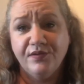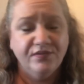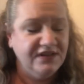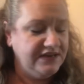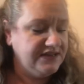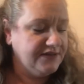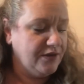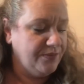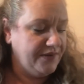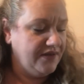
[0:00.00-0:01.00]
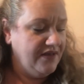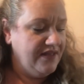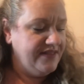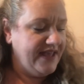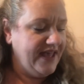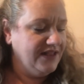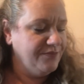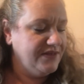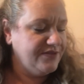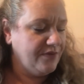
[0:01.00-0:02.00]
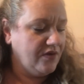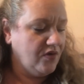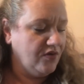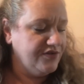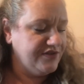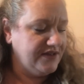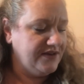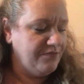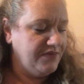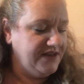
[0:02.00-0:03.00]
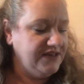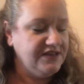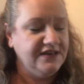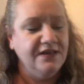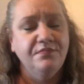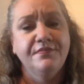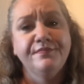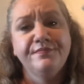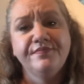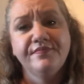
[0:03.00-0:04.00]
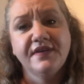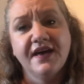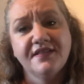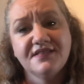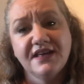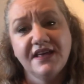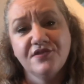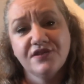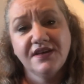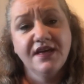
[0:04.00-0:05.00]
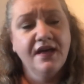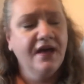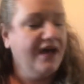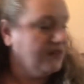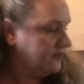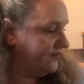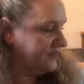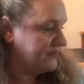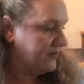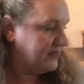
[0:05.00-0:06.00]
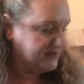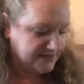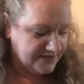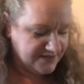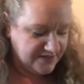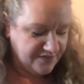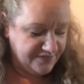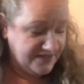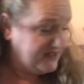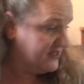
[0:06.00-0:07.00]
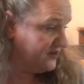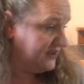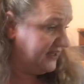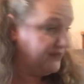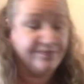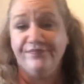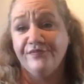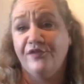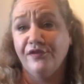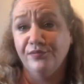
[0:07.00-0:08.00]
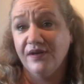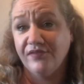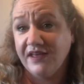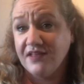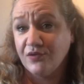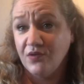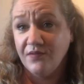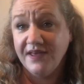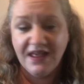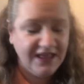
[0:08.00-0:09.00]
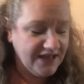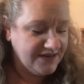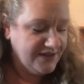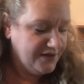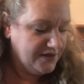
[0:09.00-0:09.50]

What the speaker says: You only need a little bit. The Elemis Collagen Marine Cream, the anti-aging. I love the smell of that stuff. And these are great for if we ever get to go away again.